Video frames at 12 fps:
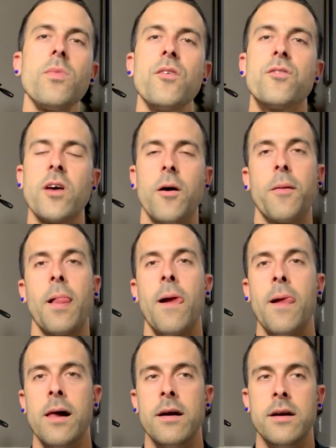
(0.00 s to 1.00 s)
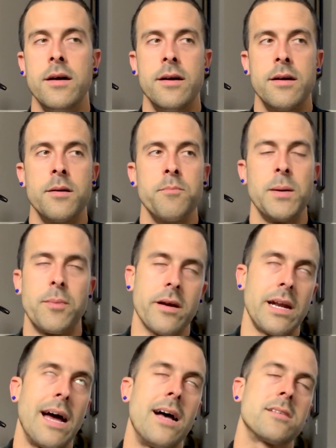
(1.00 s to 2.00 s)
So people are going
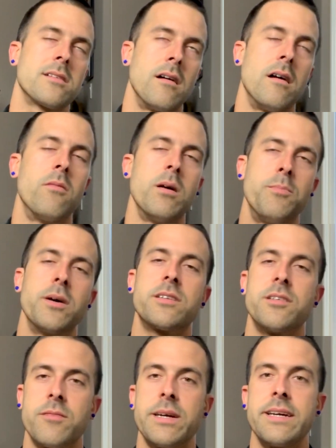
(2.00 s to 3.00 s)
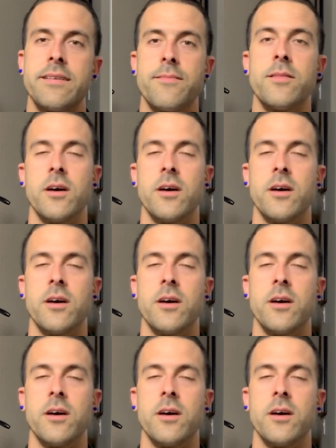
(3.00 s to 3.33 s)
to ask, oh, what book to read?